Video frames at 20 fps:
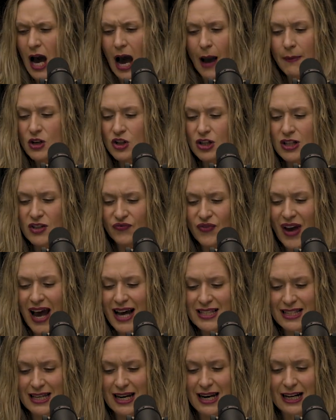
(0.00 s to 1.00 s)
I mean, it's just
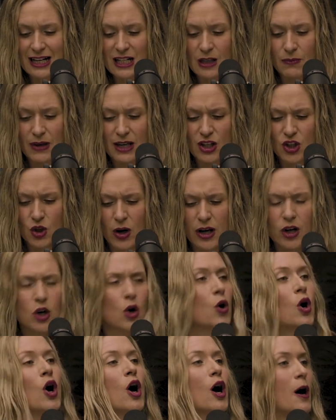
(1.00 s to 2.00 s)
fascinating to me. So I
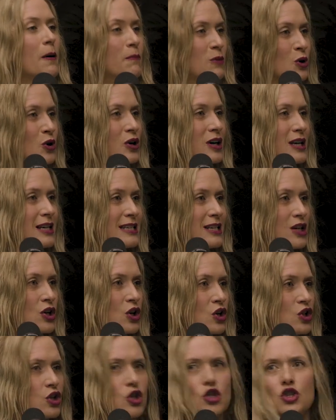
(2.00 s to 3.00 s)
go, immunity
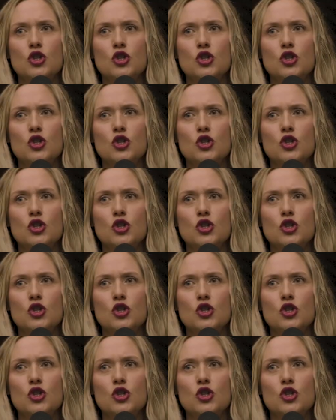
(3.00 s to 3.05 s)
centers?